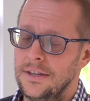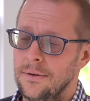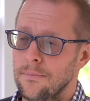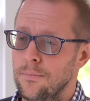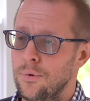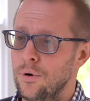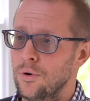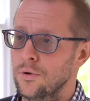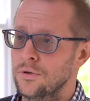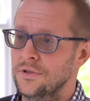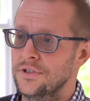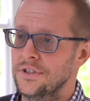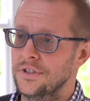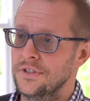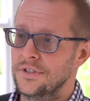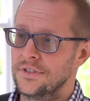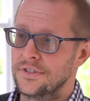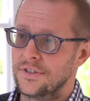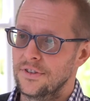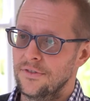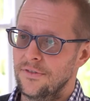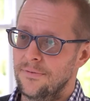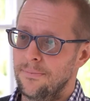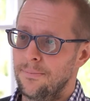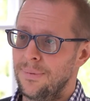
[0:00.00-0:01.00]

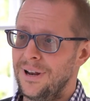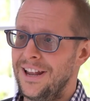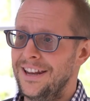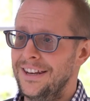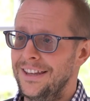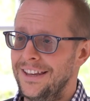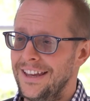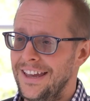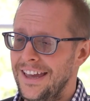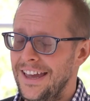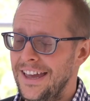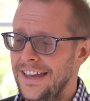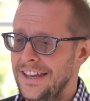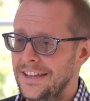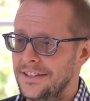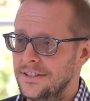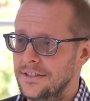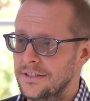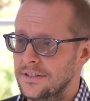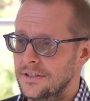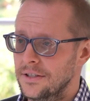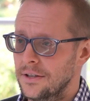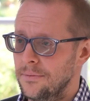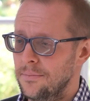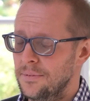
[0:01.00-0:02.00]
importance of planning ahead
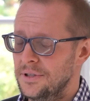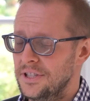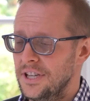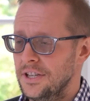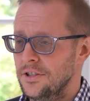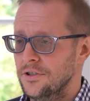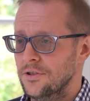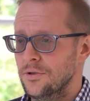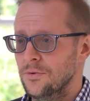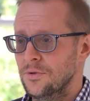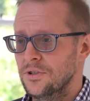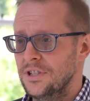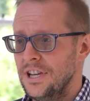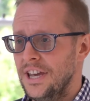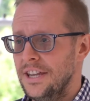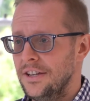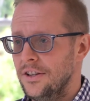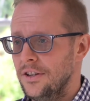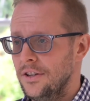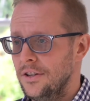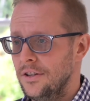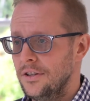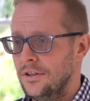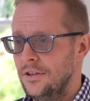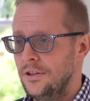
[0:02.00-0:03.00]
as a potential
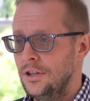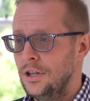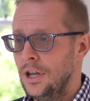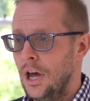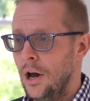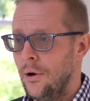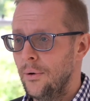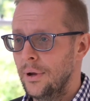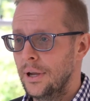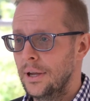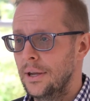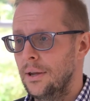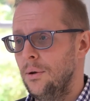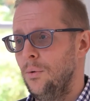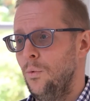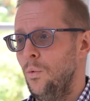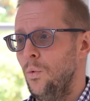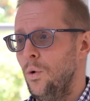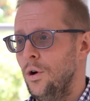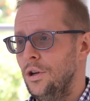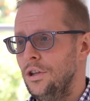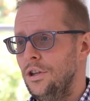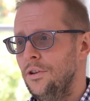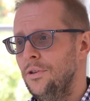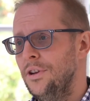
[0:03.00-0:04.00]
tenant, knowing
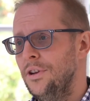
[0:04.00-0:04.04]
what you